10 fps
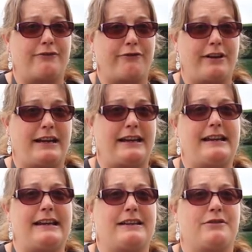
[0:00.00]

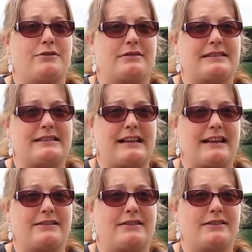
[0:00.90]
free in your
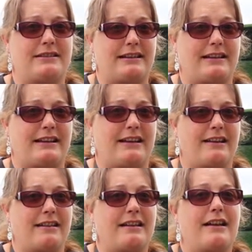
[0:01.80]
standard
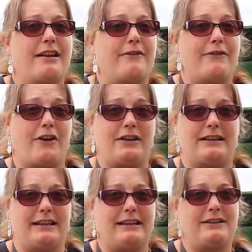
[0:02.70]
ticket.
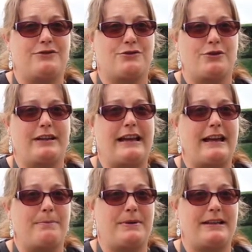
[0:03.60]
Finally, enjoy
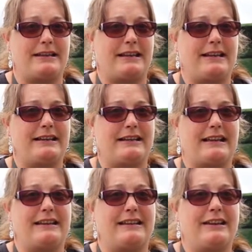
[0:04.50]
a picnic
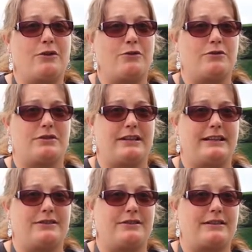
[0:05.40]
in the
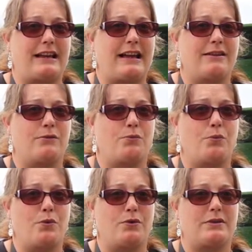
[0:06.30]
orchard and
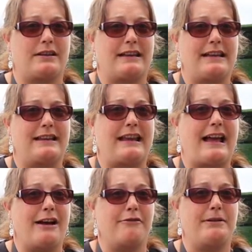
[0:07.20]
walk in
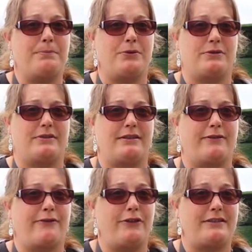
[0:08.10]
Harry
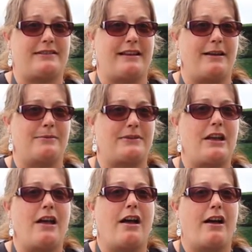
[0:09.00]
Potter's footsteps
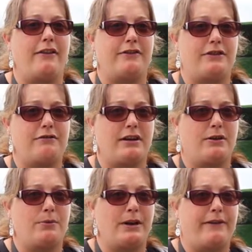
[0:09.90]
over the
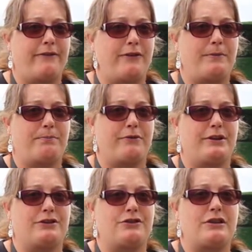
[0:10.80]
railway
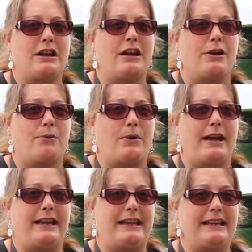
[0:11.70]
footbridge
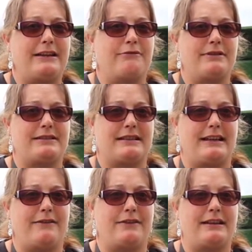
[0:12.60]
where he
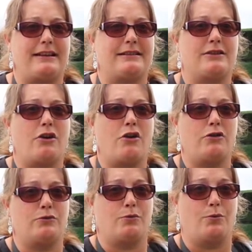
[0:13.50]
received his
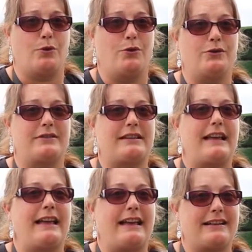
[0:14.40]
Hogwarts
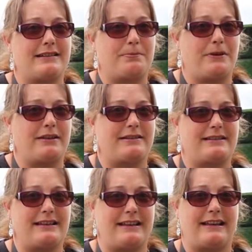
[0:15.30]
Express
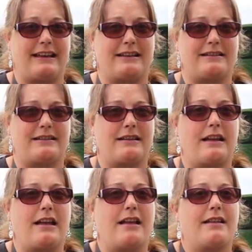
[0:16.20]
ticket.
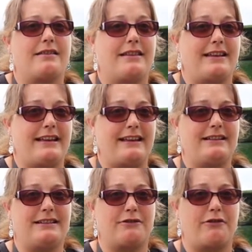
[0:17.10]
The
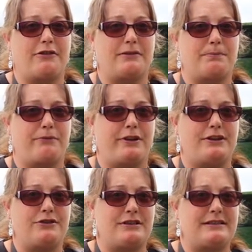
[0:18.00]
King's Cross
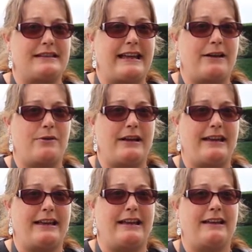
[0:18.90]
Bridge is now
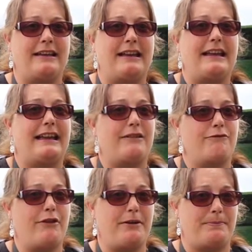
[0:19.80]
here
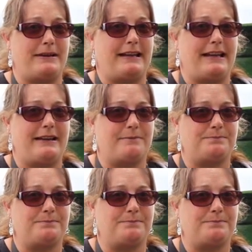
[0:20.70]
in Ropley.